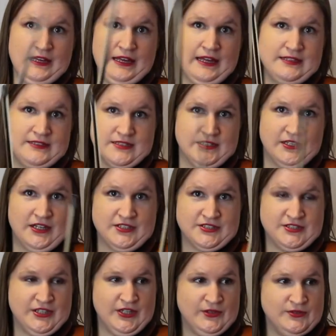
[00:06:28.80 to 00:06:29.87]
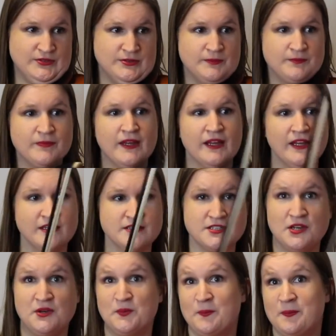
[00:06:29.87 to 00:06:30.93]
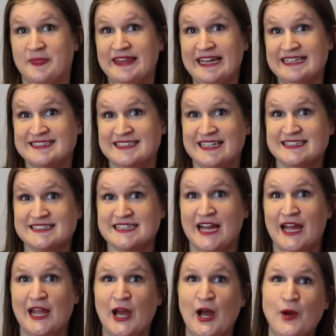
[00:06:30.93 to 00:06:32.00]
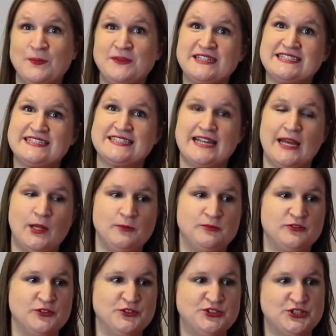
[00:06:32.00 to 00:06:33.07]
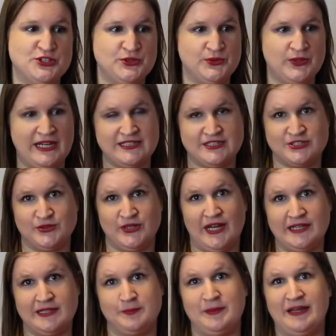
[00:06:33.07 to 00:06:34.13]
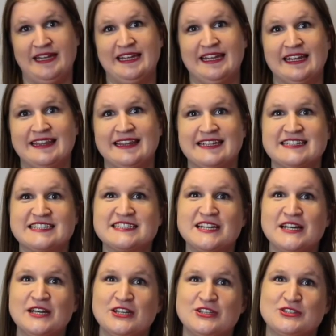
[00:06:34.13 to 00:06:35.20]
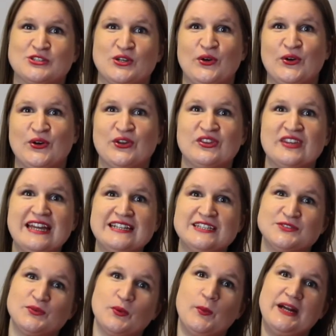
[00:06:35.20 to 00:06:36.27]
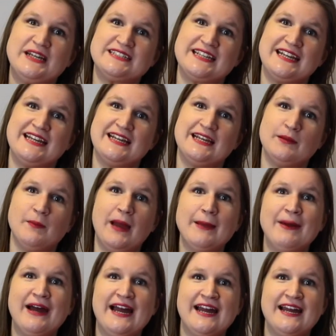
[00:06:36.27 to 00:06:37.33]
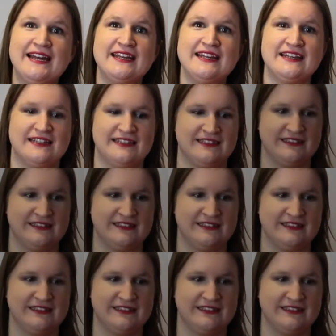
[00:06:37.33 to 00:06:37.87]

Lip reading: And the last note. So that's it. I hope this is helpful to you and you like playing this song. Thanks for watching. Bye bye.